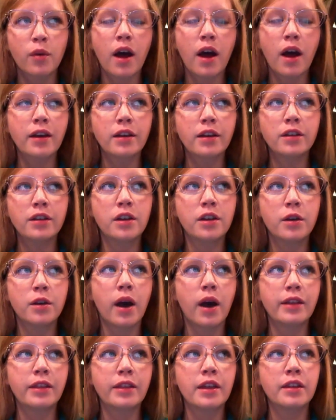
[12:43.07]
well,
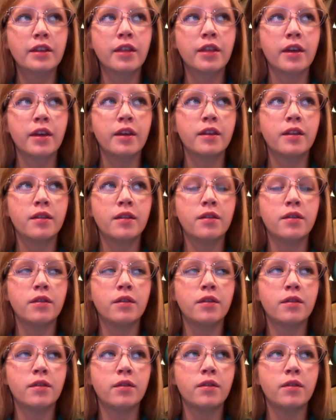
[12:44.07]
I think that
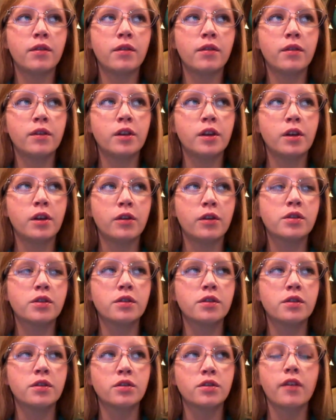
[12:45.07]

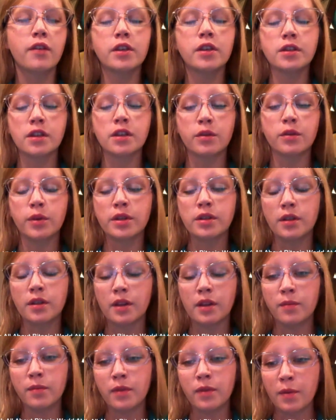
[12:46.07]
there's obviously a
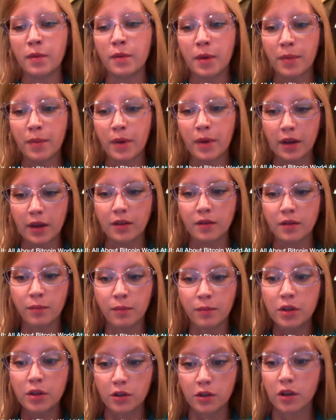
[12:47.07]
reason that BitPay
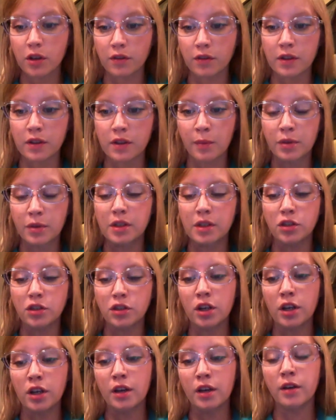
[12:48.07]
puts ourselves in that
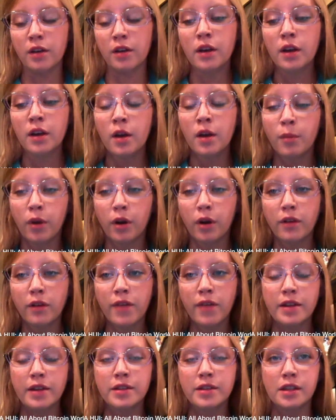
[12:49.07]
position, and part of
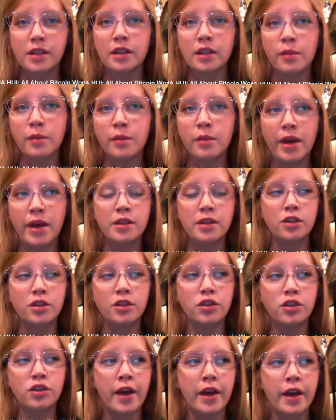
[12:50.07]
that is sending the
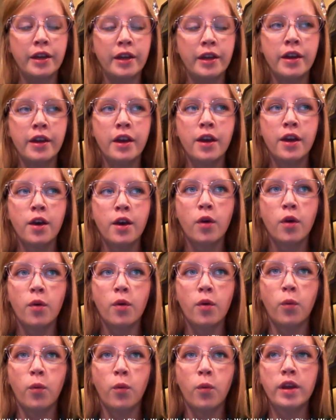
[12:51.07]
message that
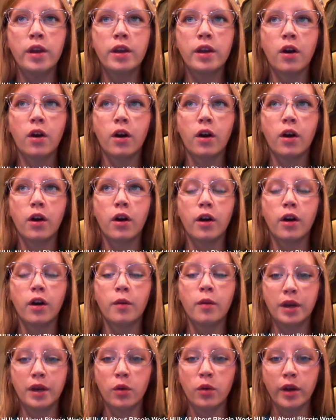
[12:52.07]
we are a
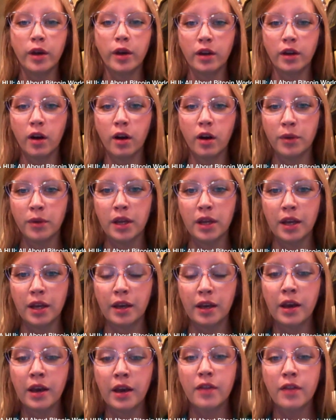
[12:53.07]
Bitcoin
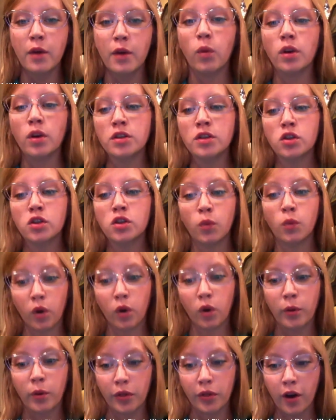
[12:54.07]
company that wants to
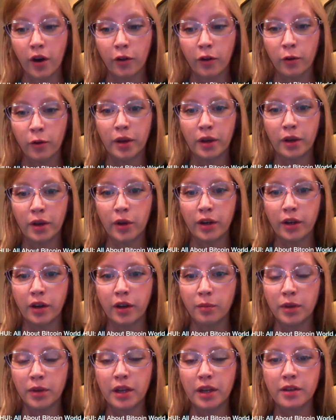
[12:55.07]
work with other Bitcoin
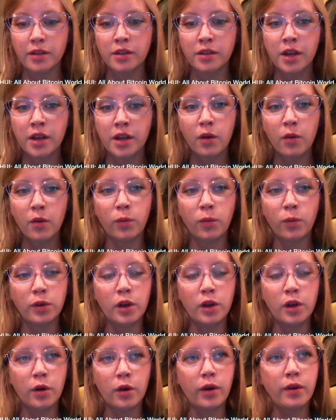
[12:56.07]
companies.
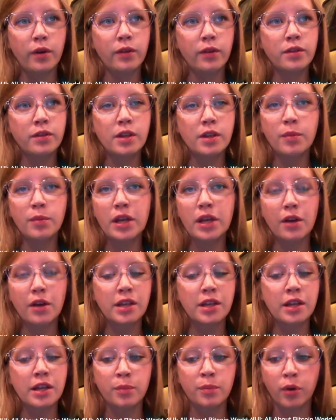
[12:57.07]
If somebody
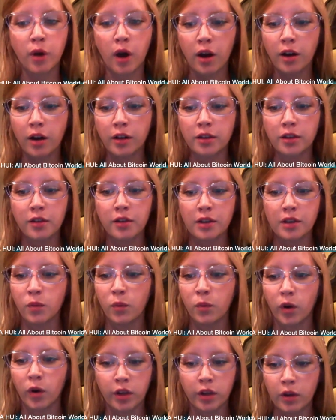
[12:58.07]
else has a product that's
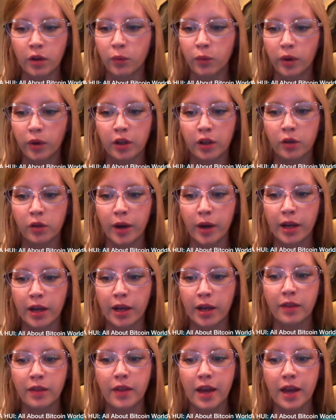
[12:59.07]
working really
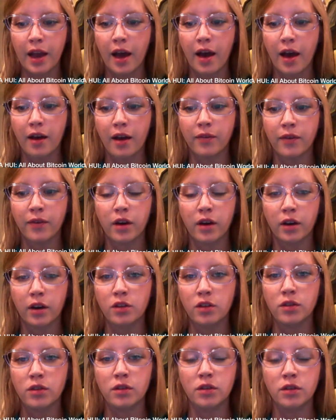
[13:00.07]
great, and they have
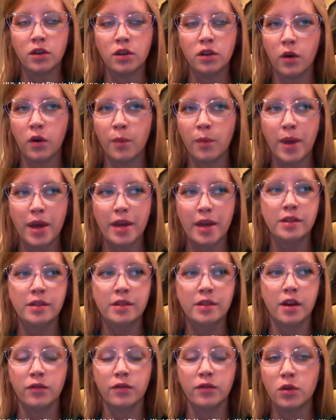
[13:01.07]
a base
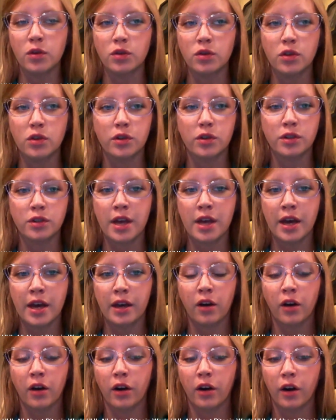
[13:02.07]
of users
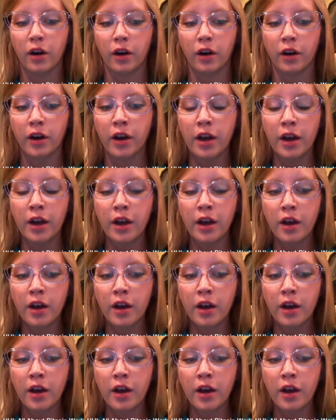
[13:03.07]
that are